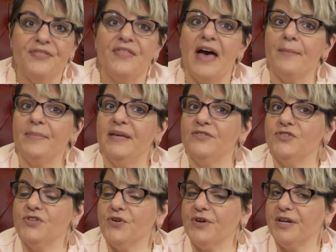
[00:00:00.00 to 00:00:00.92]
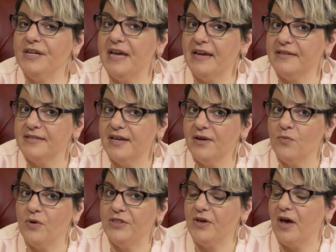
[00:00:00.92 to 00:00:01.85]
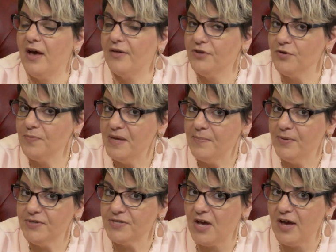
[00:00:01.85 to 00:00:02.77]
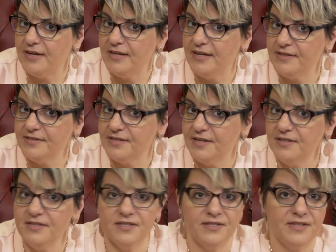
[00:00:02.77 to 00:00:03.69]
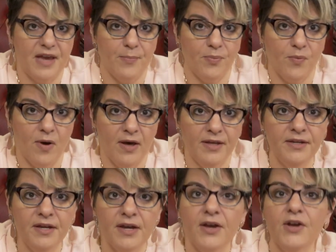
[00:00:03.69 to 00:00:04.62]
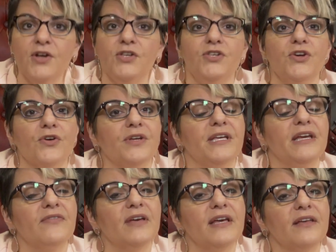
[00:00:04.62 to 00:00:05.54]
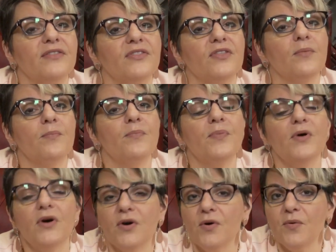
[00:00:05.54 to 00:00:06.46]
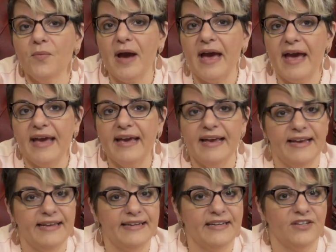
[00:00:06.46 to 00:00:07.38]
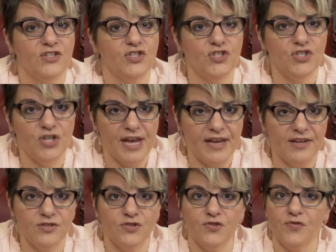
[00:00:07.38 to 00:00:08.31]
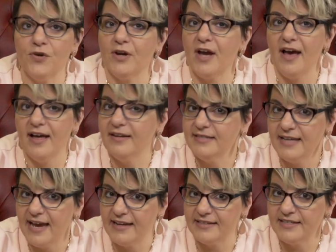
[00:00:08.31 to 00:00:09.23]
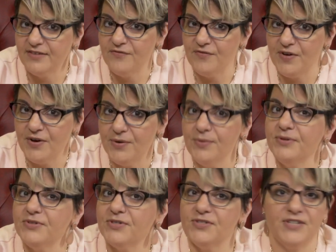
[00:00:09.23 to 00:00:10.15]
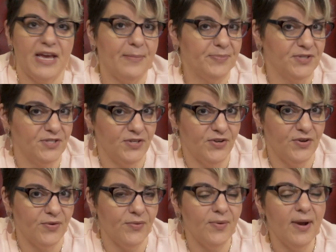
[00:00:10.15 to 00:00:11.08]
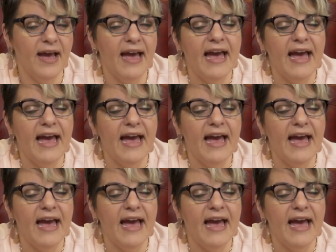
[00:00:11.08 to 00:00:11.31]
That means you're connecting with other people's audiences, step one. You're giving the book away in exchange for contact info, step two.